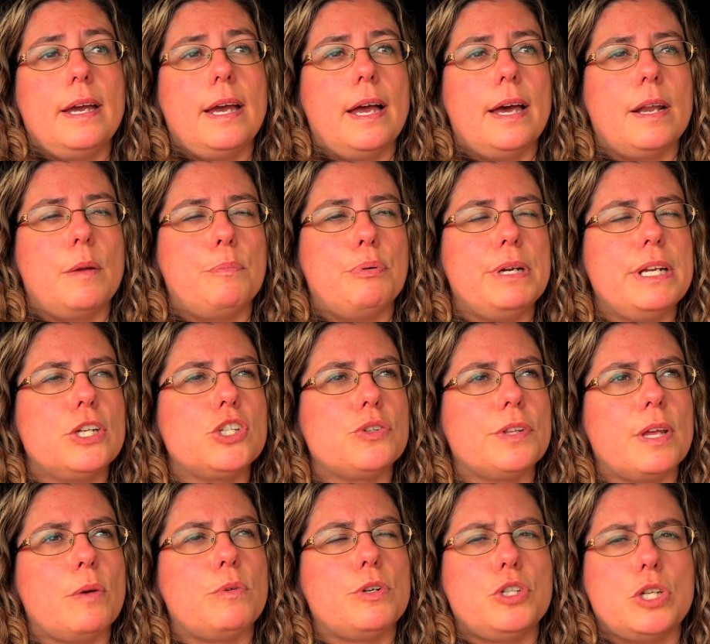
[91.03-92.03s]
And I'm pretty
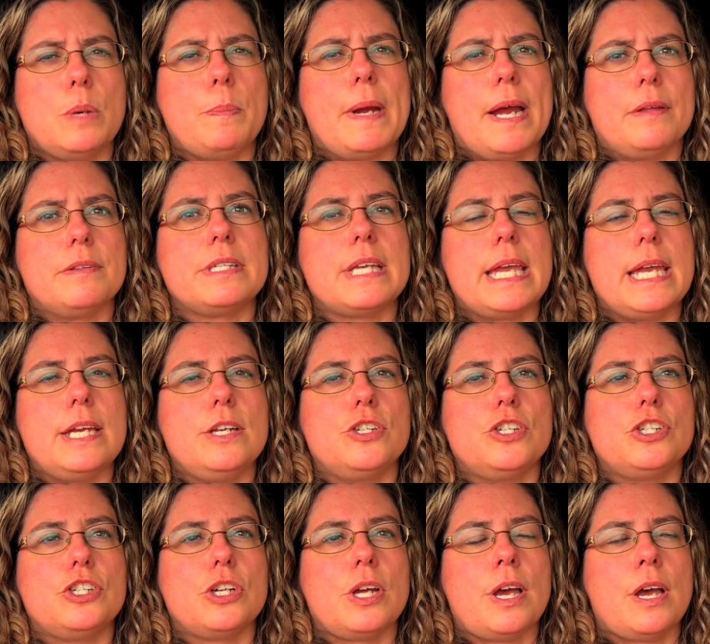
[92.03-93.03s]
sure they were £2
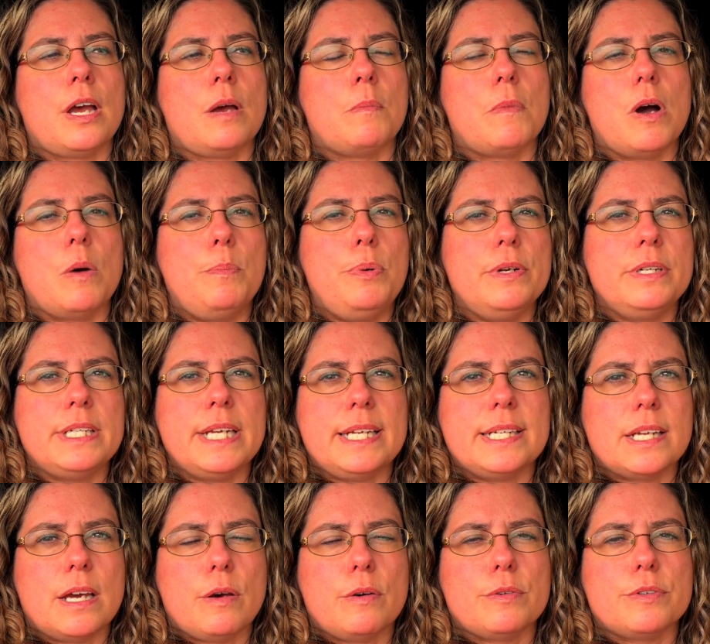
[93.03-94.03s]
each. I'll put
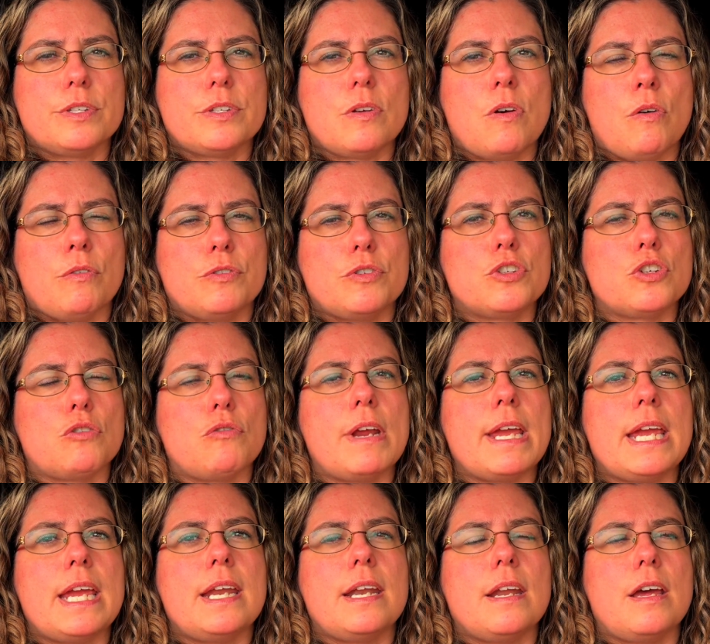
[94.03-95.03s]
details on
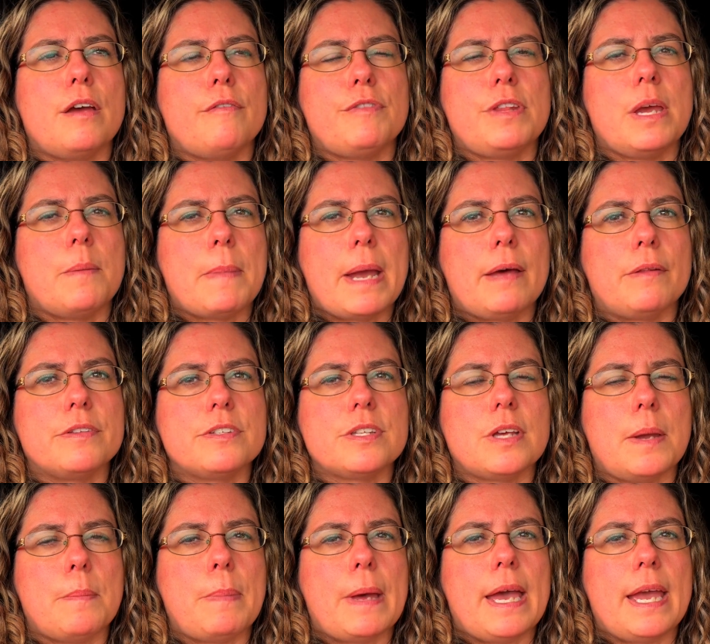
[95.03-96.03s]
screen of the amounts
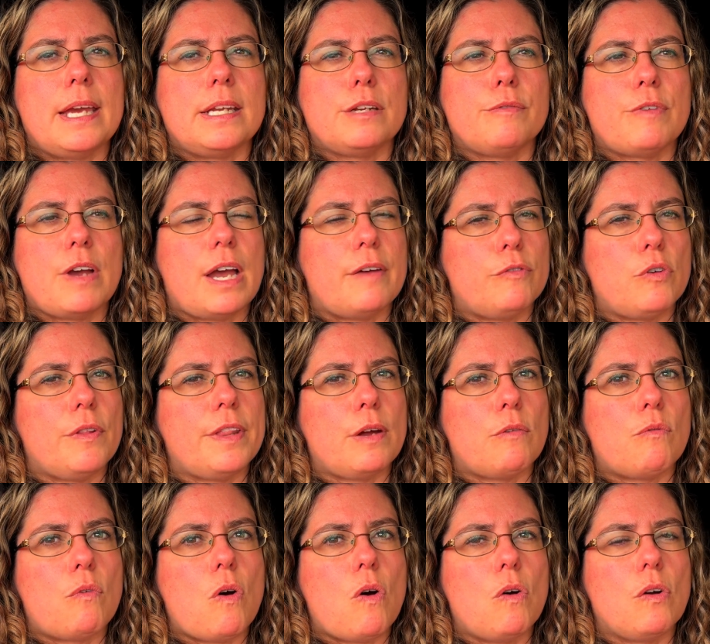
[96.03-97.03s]
that I paid if I have got
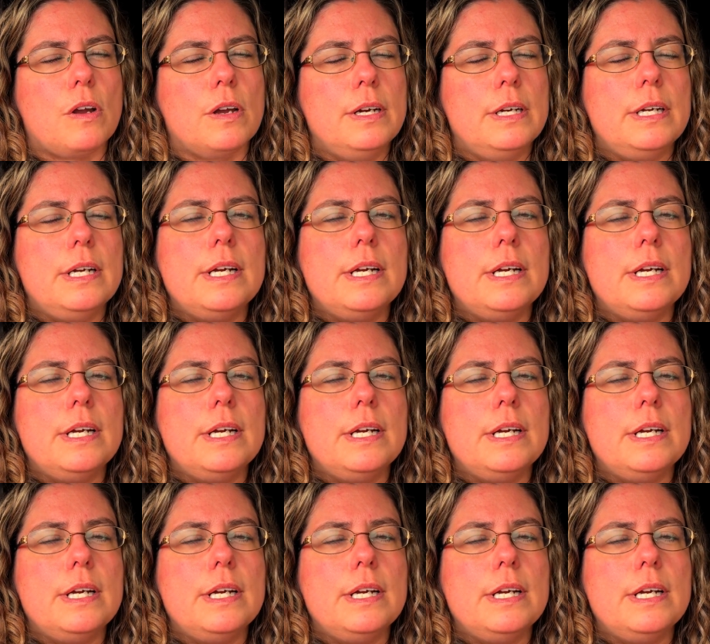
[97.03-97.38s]
that wrong.